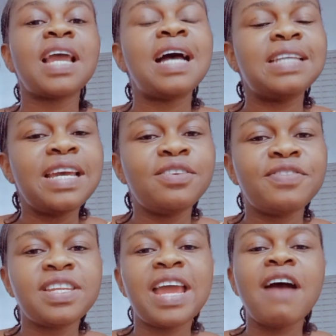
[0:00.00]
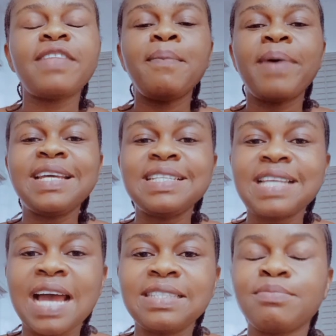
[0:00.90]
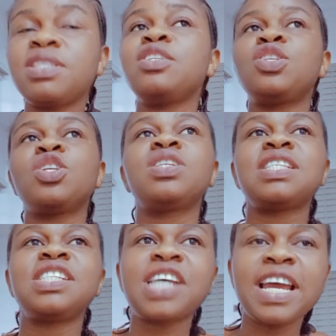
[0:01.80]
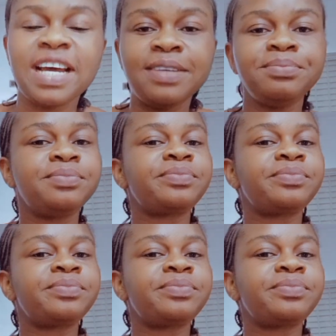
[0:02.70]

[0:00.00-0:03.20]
At the end of the day, after buying these items, since you're not in China,